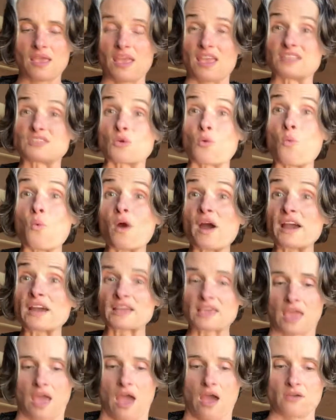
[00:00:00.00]
It's a
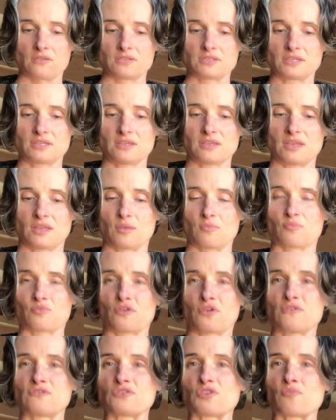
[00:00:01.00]
workout. It
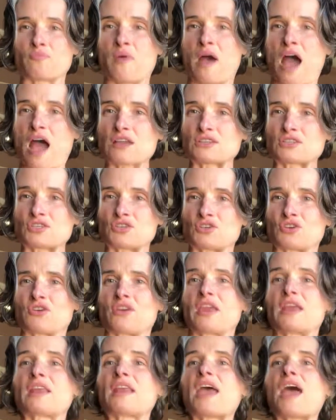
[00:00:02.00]
improves your posture.
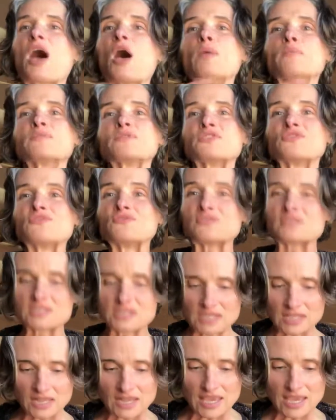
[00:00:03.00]
It helps you
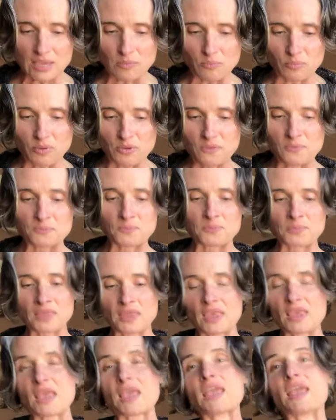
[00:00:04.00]
sleep.
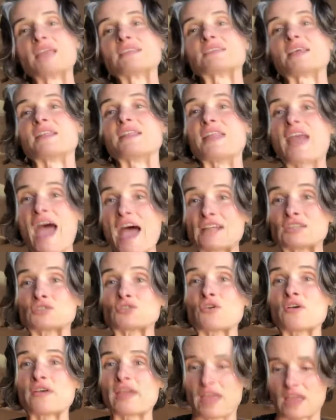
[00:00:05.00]
It's a natural